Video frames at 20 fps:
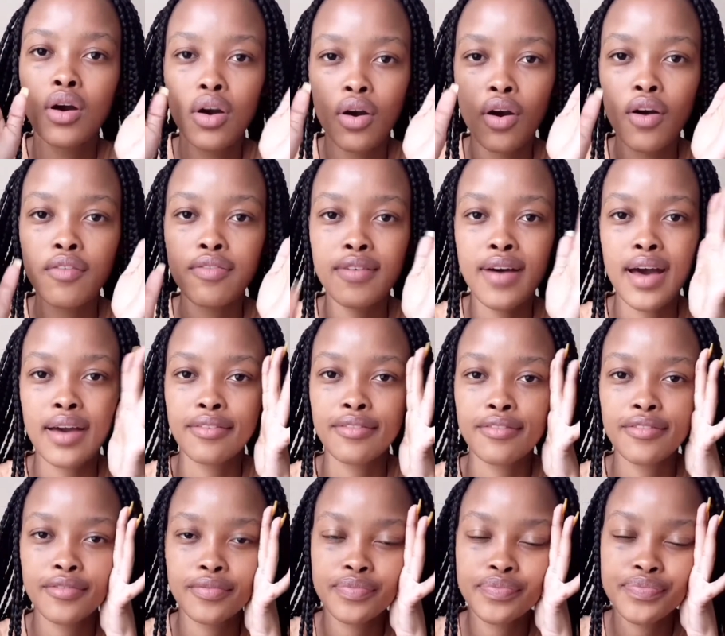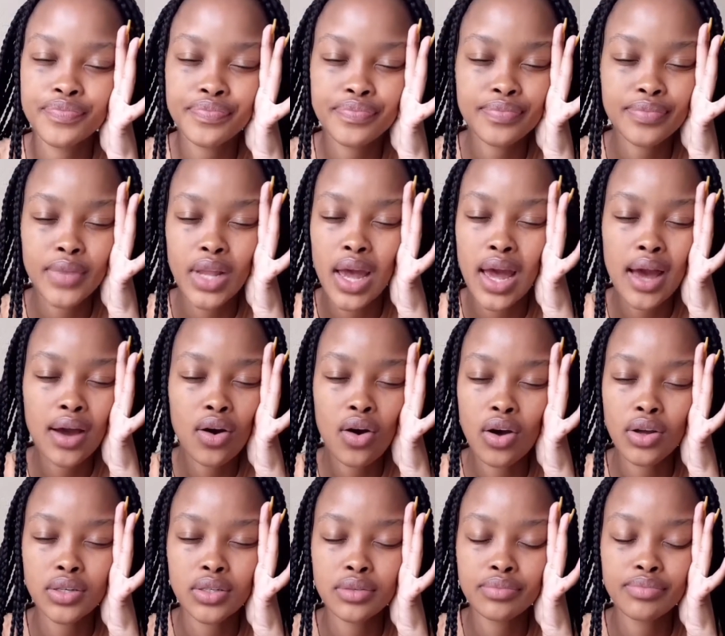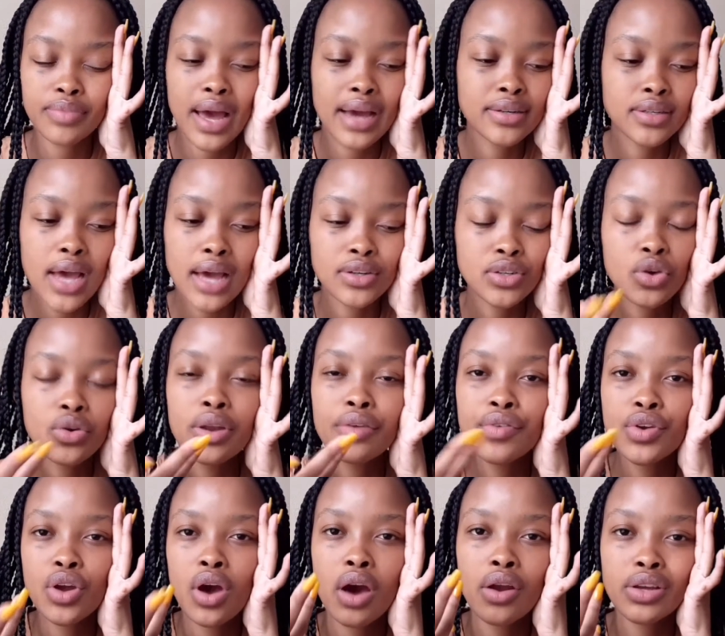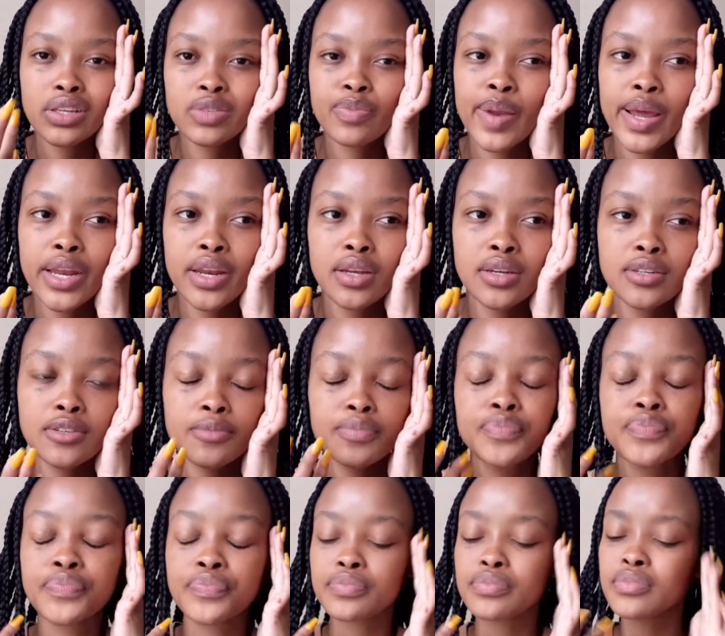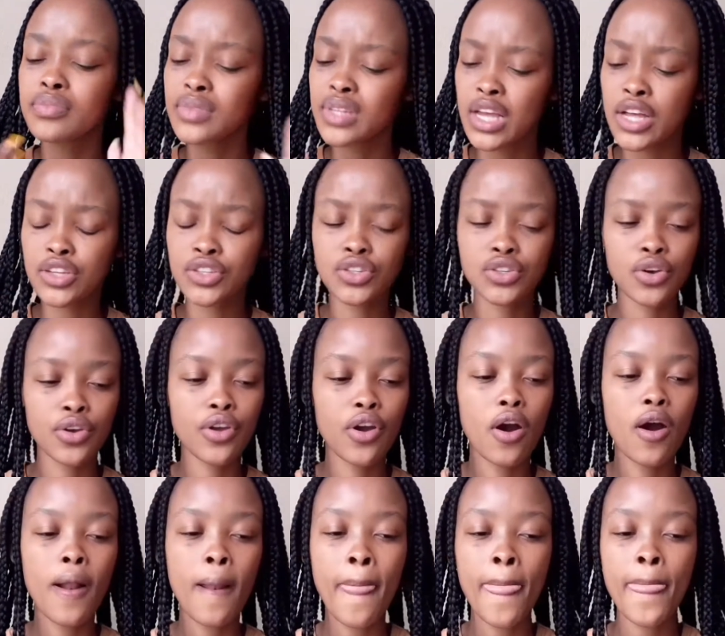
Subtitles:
of 5. I can't. I don't even know how to explain it. So yeah,